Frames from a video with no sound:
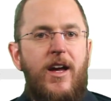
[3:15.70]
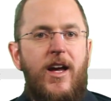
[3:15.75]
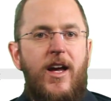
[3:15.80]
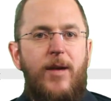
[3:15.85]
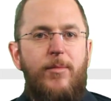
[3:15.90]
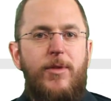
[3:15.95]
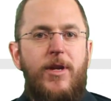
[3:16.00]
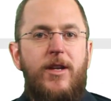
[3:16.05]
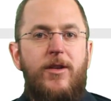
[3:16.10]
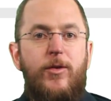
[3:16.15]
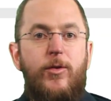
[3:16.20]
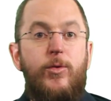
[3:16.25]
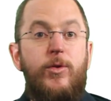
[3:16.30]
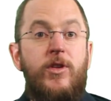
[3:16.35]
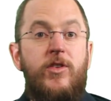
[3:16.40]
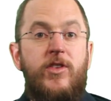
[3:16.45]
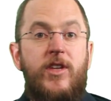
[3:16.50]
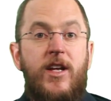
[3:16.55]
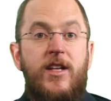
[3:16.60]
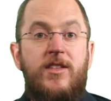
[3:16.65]
Hibernate
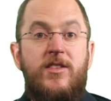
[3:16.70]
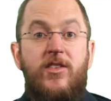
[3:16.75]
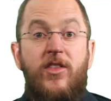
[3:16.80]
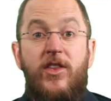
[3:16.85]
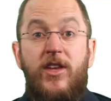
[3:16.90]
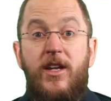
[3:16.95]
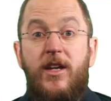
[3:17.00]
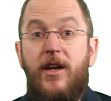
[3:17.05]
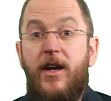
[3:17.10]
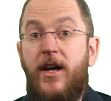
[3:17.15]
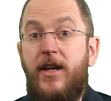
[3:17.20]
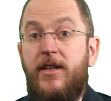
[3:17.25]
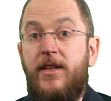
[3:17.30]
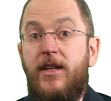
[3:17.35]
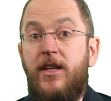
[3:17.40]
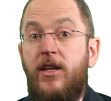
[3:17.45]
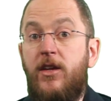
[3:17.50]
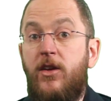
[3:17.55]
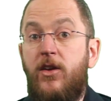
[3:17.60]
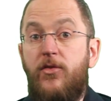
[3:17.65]
only sets the
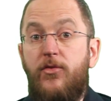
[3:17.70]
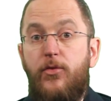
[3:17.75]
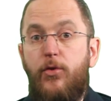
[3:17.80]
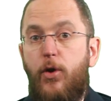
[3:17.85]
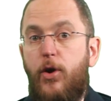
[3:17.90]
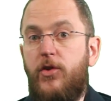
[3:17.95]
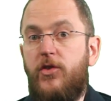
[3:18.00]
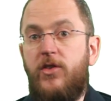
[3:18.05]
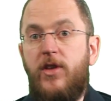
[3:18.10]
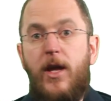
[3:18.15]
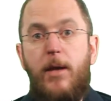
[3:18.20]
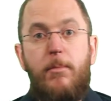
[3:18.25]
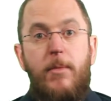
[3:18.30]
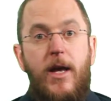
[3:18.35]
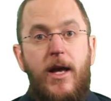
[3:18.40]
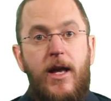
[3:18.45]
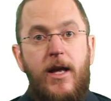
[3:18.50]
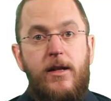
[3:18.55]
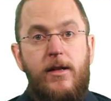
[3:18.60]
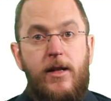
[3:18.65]
ID, first
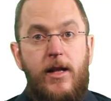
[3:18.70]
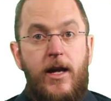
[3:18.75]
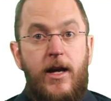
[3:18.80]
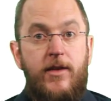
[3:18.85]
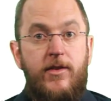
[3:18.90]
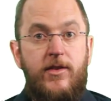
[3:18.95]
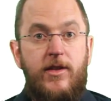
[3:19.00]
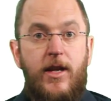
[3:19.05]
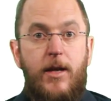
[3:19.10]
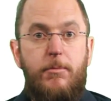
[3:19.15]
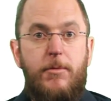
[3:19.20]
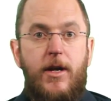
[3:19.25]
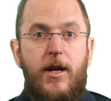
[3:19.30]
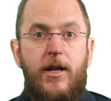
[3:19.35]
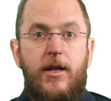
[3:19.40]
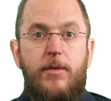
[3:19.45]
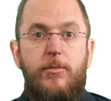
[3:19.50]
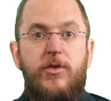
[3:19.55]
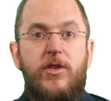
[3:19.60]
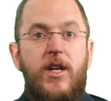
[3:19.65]
name, and last name
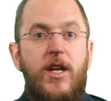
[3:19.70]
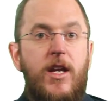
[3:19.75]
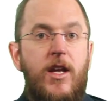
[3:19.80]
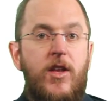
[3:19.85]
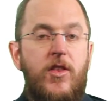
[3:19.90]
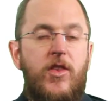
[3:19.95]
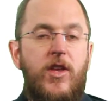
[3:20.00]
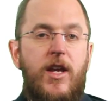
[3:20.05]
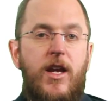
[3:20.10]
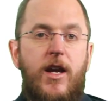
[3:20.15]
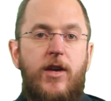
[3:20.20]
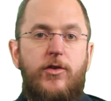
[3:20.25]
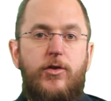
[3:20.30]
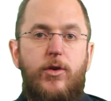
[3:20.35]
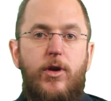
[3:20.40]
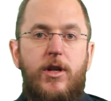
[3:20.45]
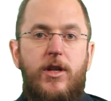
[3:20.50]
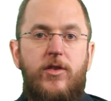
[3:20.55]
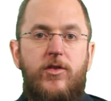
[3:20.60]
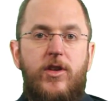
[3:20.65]
columns in the
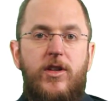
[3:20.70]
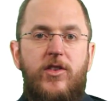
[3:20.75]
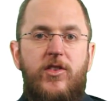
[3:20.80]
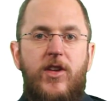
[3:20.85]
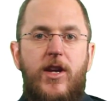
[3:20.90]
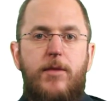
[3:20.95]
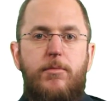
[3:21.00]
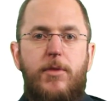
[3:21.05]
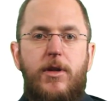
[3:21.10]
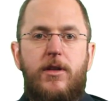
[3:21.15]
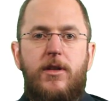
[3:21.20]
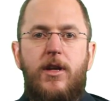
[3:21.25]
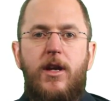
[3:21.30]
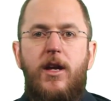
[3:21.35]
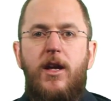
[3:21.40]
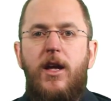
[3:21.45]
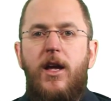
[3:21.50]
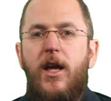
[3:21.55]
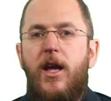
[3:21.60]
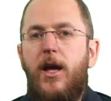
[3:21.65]
SQL insert statement,
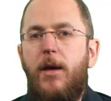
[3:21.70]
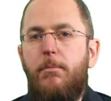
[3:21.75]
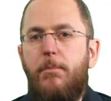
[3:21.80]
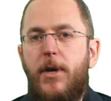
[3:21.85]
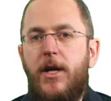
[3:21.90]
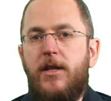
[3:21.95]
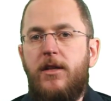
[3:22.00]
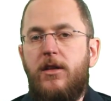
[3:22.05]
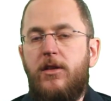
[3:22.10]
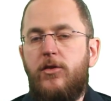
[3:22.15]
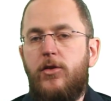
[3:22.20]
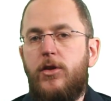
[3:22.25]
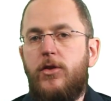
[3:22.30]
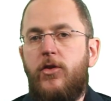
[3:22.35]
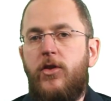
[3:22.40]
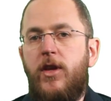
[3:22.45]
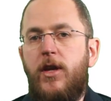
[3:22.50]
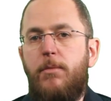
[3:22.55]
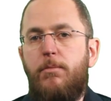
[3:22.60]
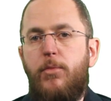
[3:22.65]
but
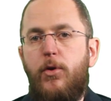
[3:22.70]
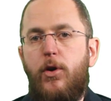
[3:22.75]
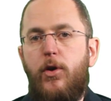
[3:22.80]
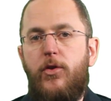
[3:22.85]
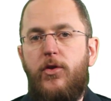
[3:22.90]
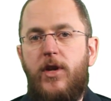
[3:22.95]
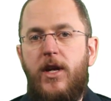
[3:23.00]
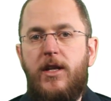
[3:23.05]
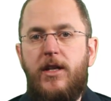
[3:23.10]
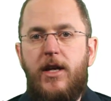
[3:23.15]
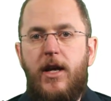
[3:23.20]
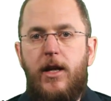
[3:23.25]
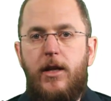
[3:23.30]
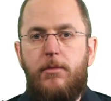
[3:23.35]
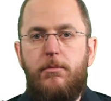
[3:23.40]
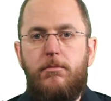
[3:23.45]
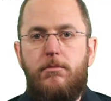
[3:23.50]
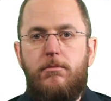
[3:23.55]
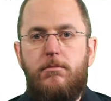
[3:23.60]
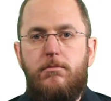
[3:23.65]
not the birth date
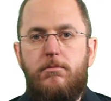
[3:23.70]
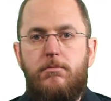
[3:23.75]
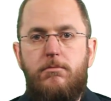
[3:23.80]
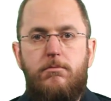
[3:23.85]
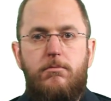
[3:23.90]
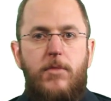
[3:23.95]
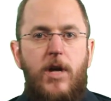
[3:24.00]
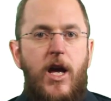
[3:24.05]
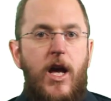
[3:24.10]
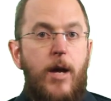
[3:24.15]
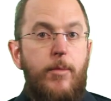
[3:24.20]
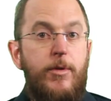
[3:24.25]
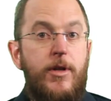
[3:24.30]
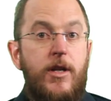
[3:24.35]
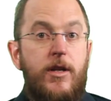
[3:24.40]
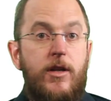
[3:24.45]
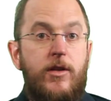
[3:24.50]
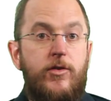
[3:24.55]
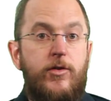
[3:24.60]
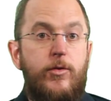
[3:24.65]
column.
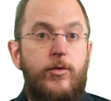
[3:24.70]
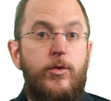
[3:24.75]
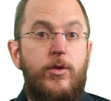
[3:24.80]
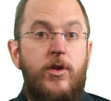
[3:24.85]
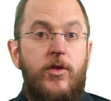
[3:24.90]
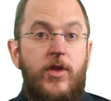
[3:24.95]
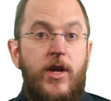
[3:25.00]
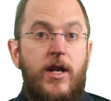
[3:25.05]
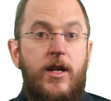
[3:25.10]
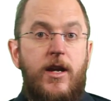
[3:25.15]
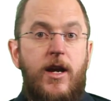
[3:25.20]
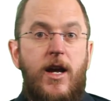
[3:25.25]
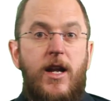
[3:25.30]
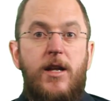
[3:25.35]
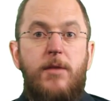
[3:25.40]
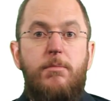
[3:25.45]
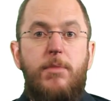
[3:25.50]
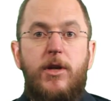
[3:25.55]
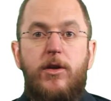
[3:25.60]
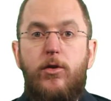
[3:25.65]
Hibernate excluded that
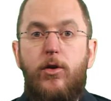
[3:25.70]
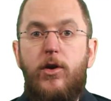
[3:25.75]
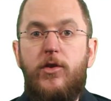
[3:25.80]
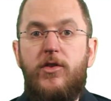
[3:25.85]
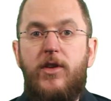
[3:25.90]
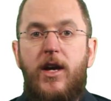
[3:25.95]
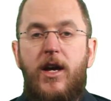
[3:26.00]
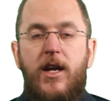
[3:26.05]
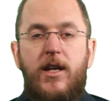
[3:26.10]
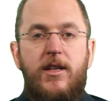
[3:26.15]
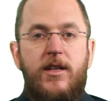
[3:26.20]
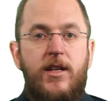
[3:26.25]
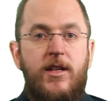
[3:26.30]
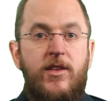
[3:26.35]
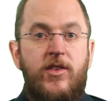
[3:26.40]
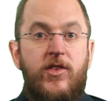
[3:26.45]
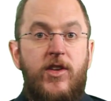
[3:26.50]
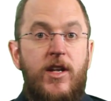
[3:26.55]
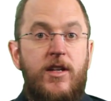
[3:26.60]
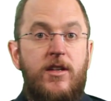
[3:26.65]
column because I
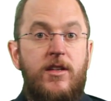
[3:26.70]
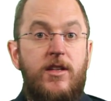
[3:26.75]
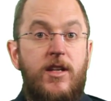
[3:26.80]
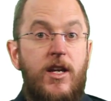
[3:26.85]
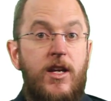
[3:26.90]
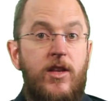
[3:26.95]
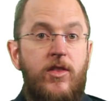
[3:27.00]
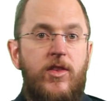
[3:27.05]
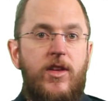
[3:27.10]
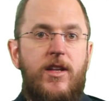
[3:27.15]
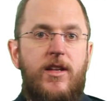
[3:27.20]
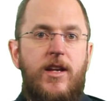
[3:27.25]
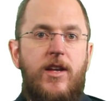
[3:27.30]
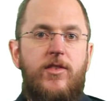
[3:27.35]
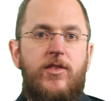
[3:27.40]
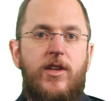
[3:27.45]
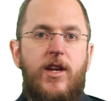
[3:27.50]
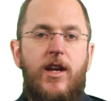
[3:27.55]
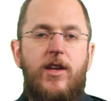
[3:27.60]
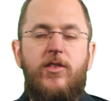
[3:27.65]
didn't set it in the
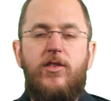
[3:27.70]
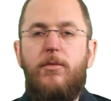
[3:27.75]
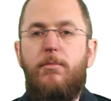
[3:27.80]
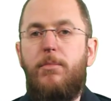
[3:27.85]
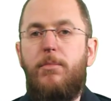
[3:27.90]
test case